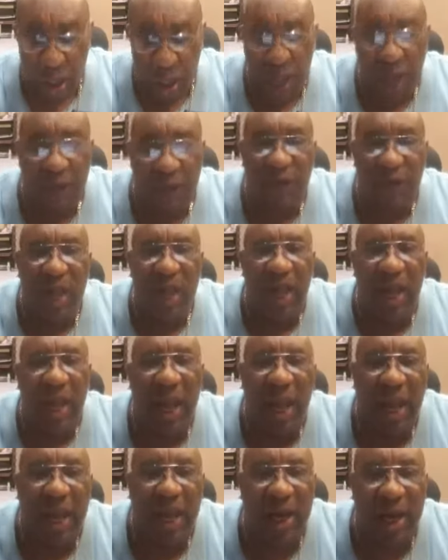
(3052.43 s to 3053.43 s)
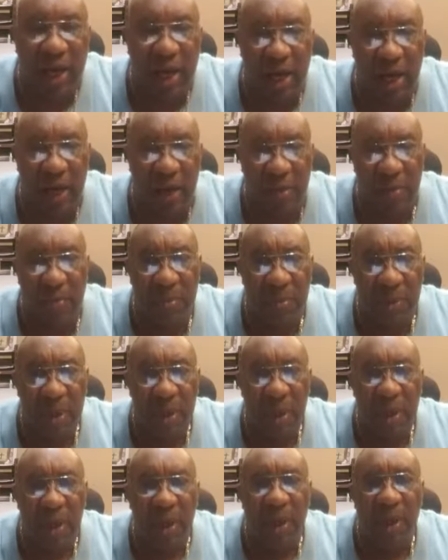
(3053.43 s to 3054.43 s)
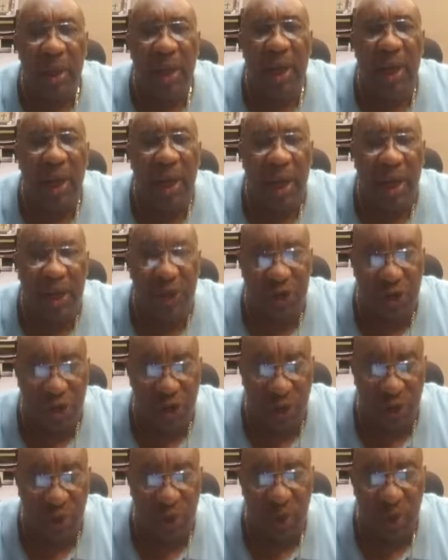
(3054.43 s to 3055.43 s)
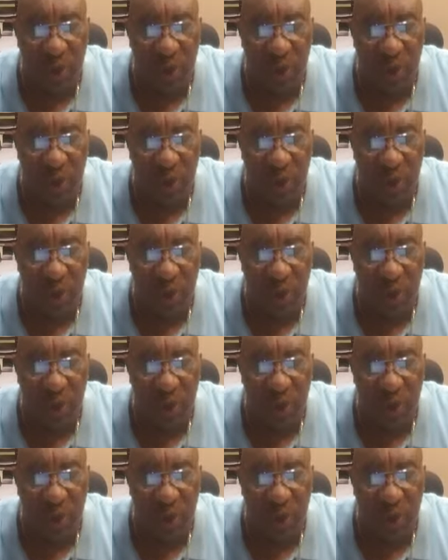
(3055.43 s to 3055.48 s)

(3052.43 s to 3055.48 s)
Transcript: If they hated him, they'll hate you.